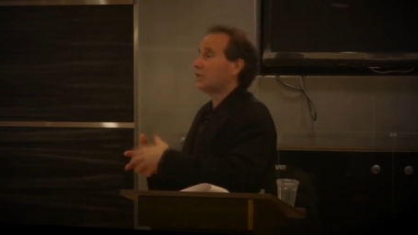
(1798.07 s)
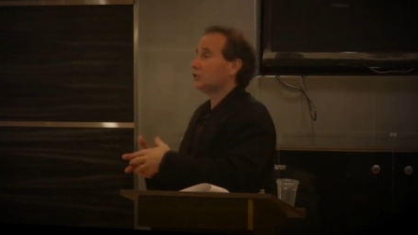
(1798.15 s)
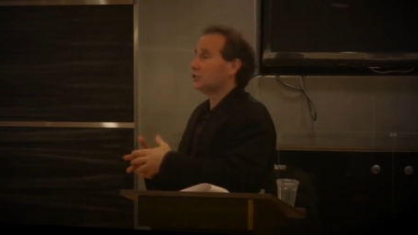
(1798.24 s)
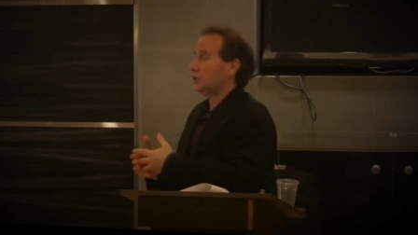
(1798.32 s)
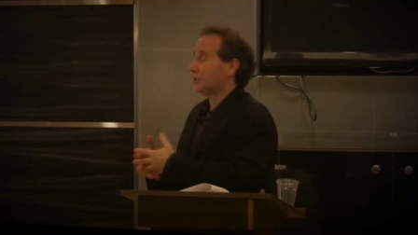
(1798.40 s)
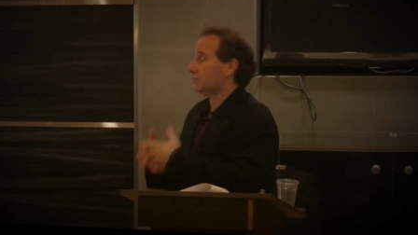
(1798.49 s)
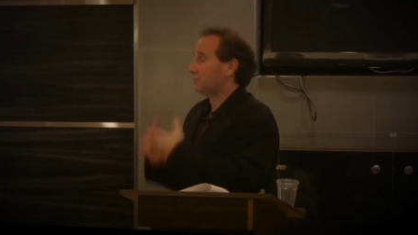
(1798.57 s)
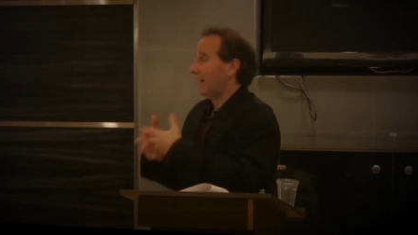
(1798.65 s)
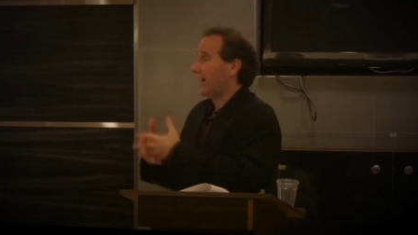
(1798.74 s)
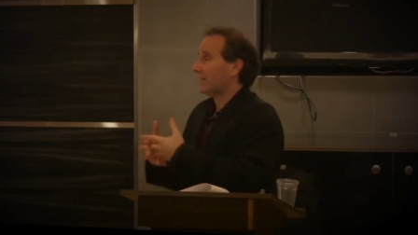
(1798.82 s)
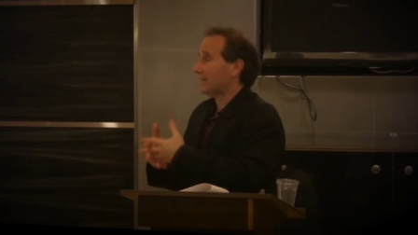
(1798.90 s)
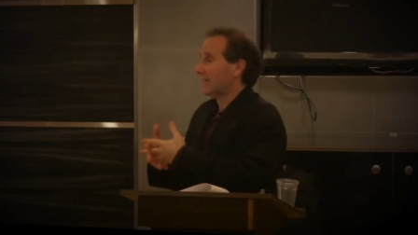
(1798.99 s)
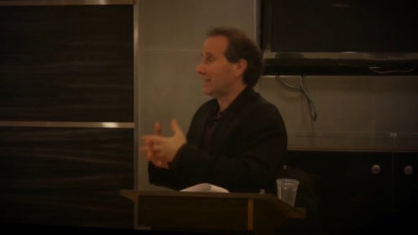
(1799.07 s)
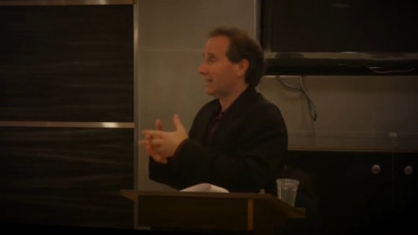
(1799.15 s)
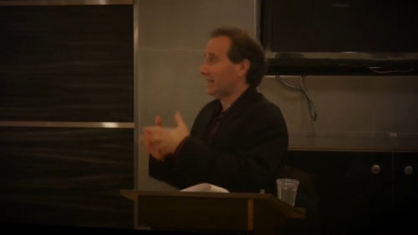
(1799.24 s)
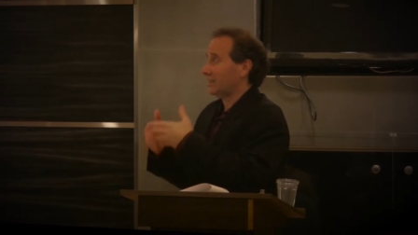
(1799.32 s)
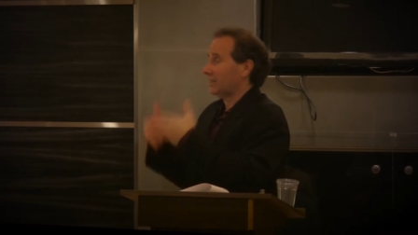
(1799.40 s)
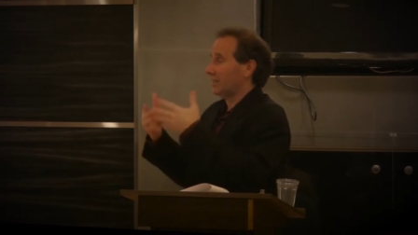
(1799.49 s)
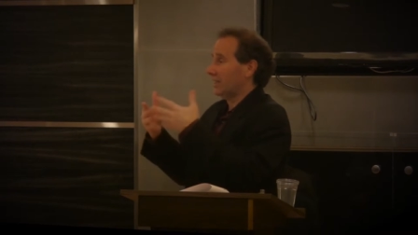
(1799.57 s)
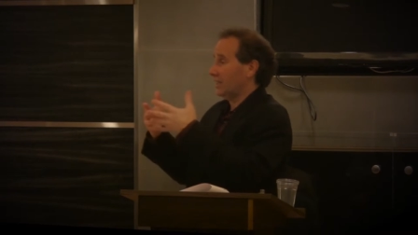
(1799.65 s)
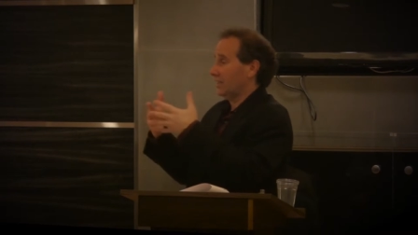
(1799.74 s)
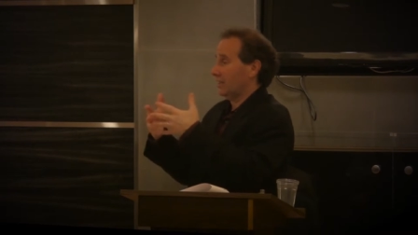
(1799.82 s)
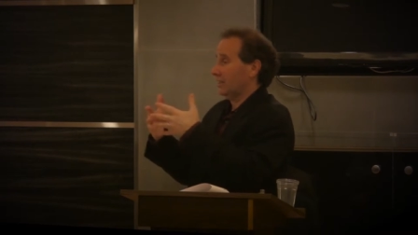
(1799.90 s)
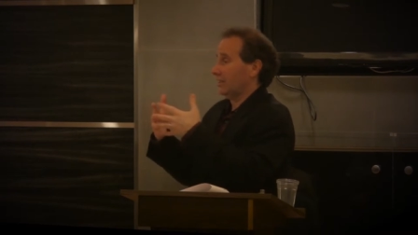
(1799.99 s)
She's violating
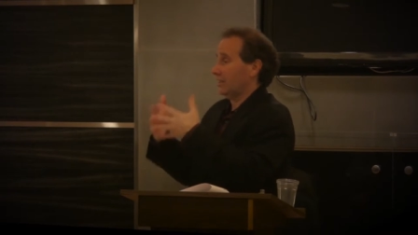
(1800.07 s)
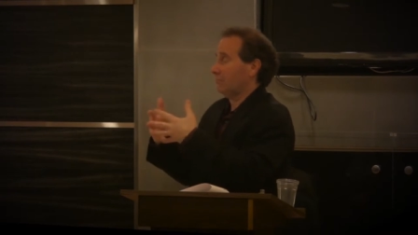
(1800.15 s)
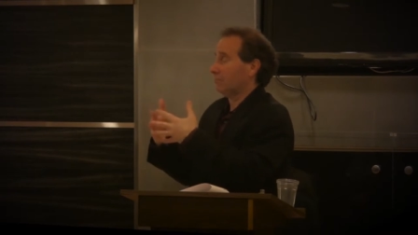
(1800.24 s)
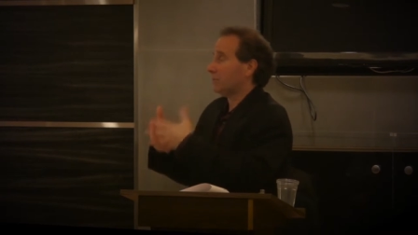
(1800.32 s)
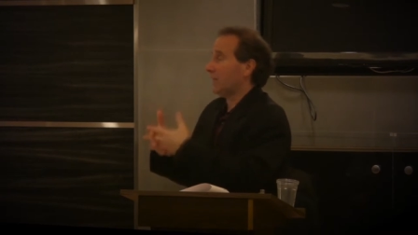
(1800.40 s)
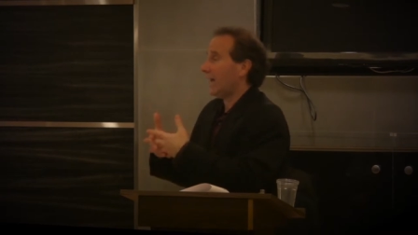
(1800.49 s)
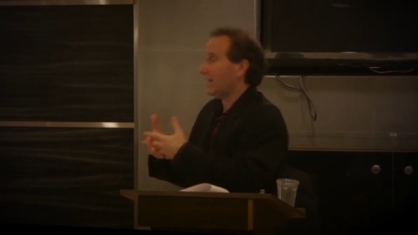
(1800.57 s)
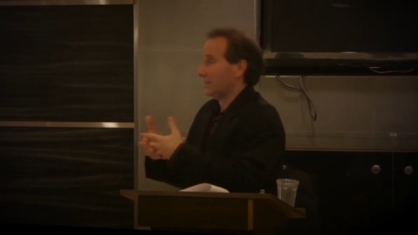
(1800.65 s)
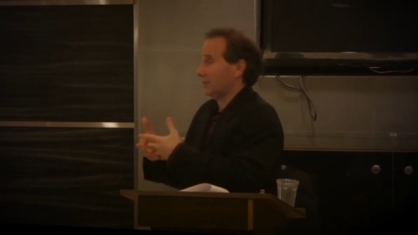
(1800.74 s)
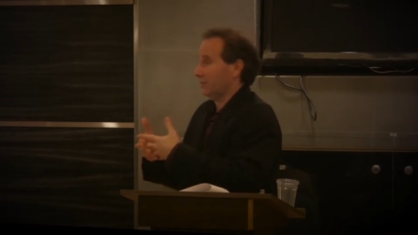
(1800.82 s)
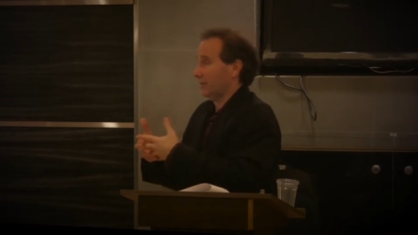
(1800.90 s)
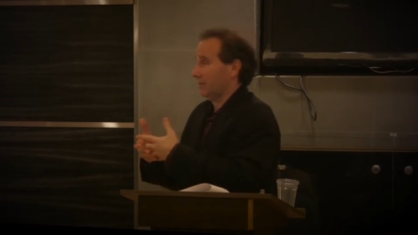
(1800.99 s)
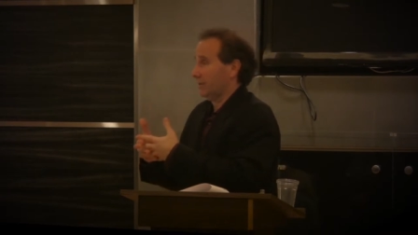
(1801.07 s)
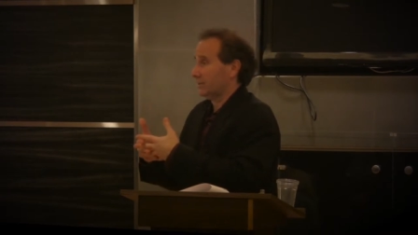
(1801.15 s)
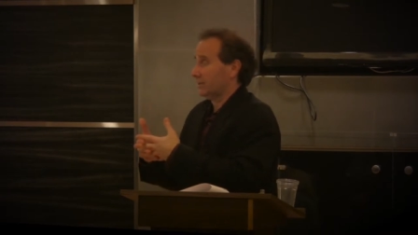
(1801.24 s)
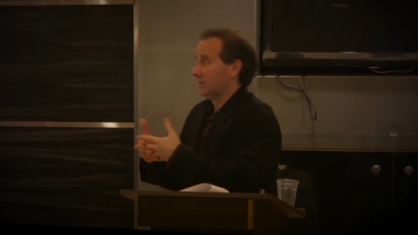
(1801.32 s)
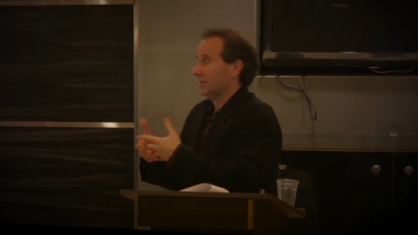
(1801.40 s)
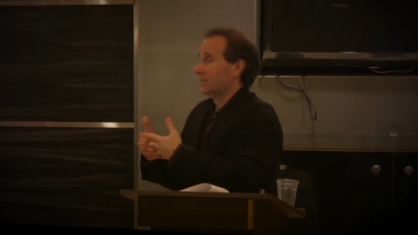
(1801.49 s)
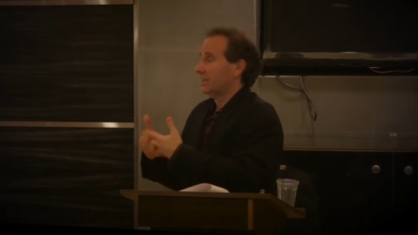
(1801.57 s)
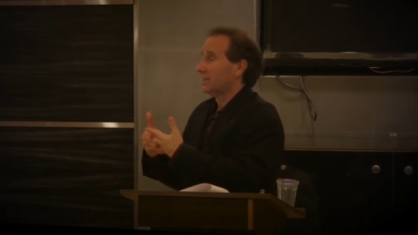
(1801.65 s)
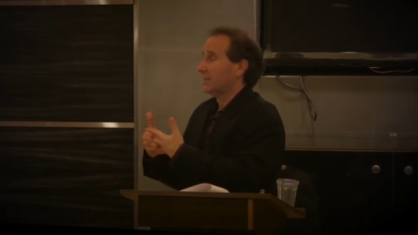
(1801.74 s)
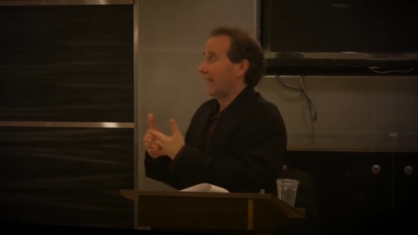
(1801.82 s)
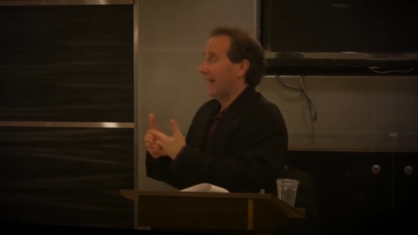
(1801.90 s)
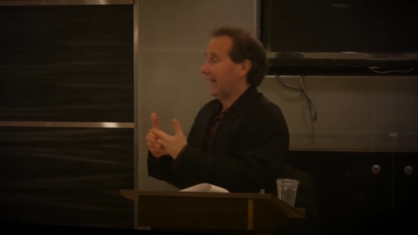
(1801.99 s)
the implied agreement
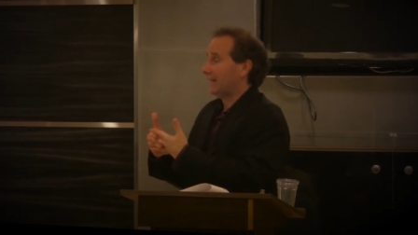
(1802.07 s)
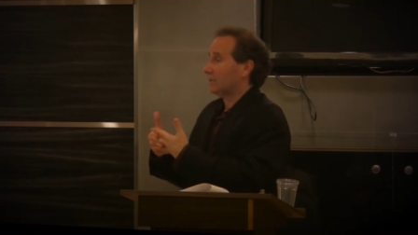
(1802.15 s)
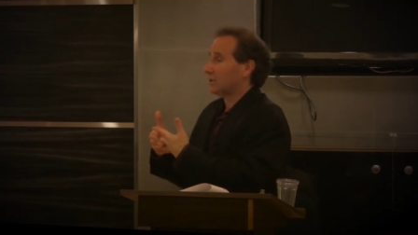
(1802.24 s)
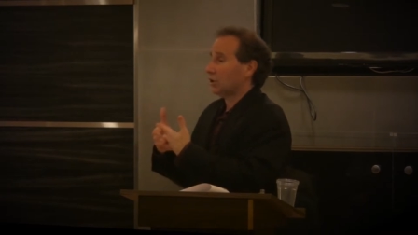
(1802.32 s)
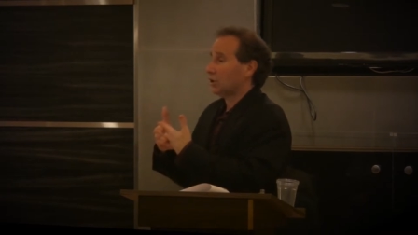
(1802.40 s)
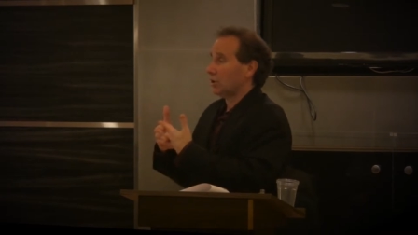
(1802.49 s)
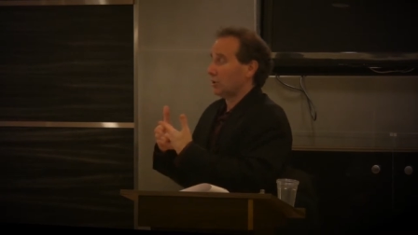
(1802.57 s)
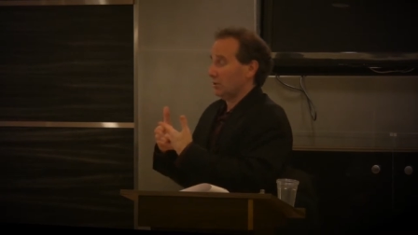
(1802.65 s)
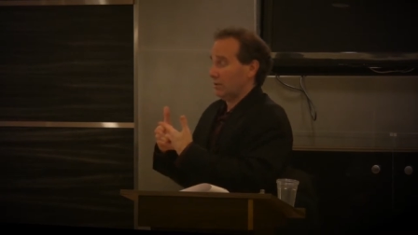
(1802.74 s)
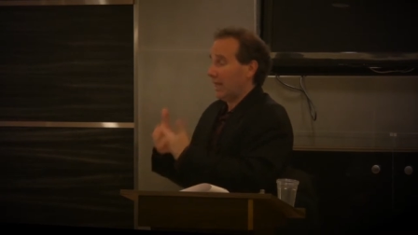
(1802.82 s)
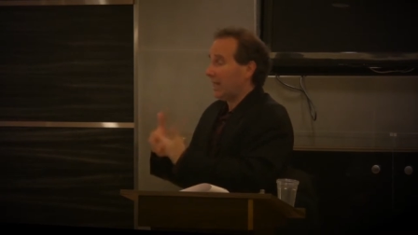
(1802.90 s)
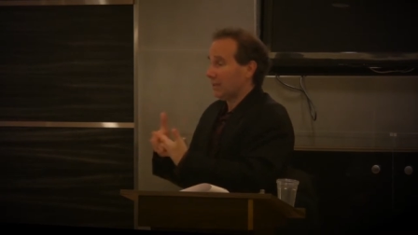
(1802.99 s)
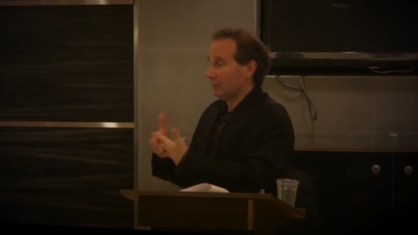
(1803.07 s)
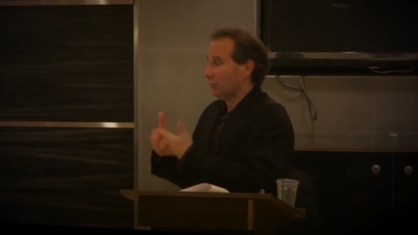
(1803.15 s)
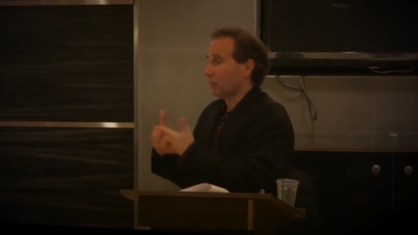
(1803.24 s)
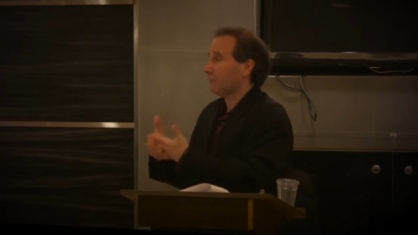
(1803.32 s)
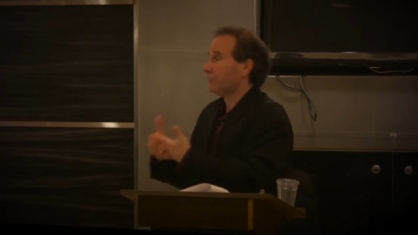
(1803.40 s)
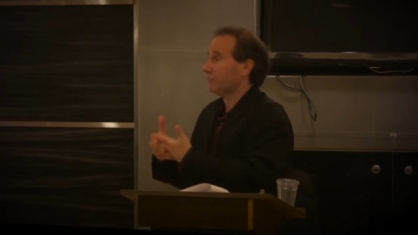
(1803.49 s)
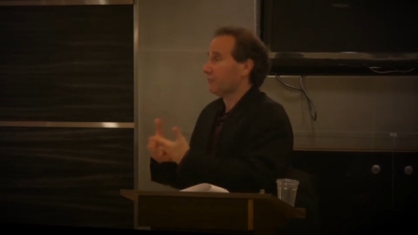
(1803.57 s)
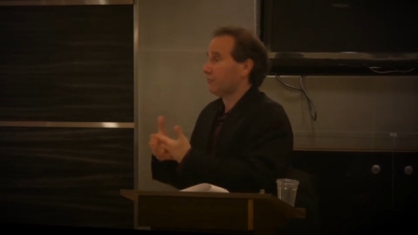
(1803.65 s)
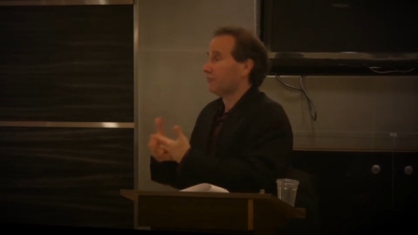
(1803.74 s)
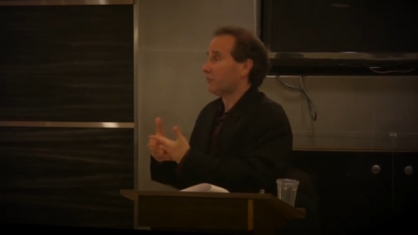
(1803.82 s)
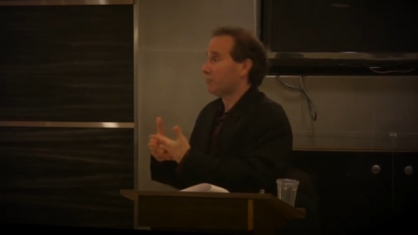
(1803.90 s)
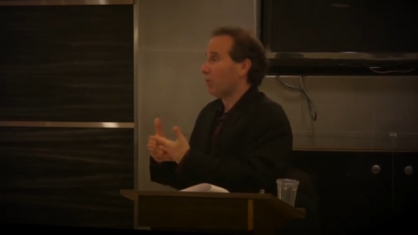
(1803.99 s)
that, hey, we're fifty fifty